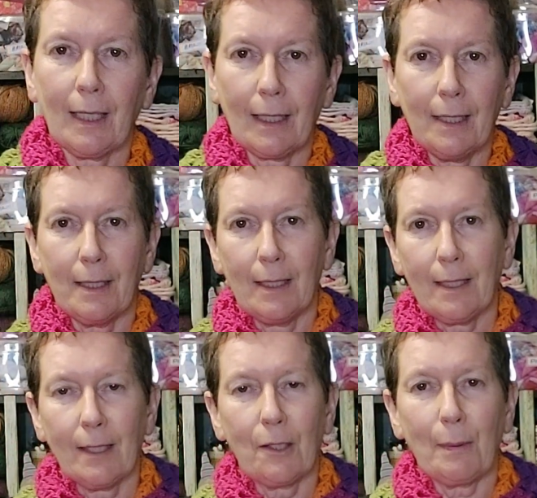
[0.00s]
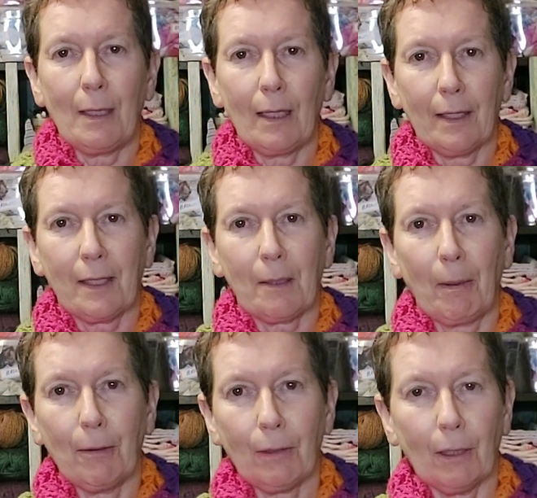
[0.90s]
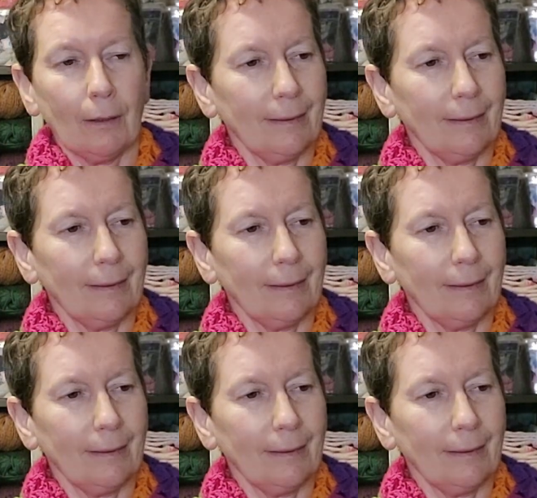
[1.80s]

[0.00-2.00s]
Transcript: thing I did since we last spoke